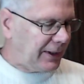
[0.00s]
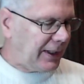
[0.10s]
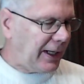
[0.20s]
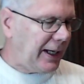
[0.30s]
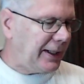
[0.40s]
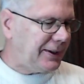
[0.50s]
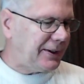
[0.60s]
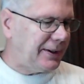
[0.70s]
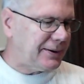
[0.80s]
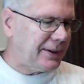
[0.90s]
H
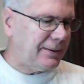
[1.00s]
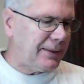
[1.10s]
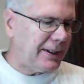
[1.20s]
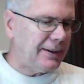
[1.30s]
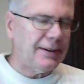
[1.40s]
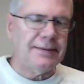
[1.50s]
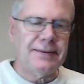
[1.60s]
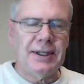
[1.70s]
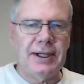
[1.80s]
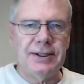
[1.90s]
is the amount of
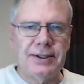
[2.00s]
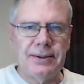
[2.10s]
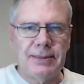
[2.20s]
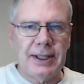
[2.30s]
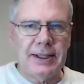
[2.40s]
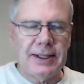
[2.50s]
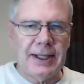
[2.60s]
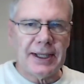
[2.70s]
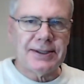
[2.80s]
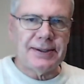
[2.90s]
change you made in the
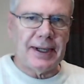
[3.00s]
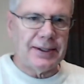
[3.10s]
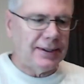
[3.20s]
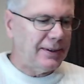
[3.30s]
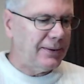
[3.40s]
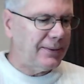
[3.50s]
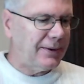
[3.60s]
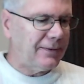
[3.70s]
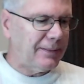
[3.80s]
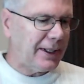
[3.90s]
x direction. You
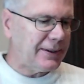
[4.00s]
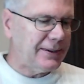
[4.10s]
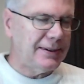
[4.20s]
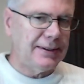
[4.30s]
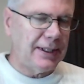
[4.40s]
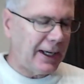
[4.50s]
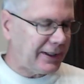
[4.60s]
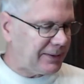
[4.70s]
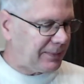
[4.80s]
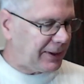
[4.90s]
went from x to
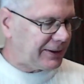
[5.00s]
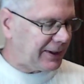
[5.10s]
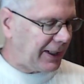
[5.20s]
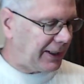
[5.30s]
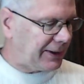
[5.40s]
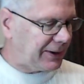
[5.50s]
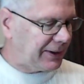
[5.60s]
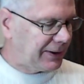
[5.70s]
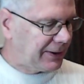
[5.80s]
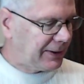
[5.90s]
x plus
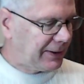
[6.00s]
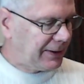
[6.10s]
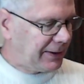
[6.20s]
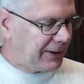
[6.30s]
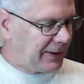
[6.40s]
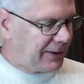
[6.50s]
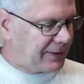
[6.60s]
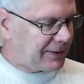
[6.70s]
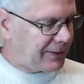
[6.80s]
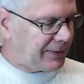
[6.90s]
h.
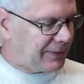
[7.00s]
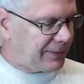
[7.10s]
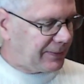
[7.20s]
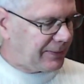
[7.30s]
So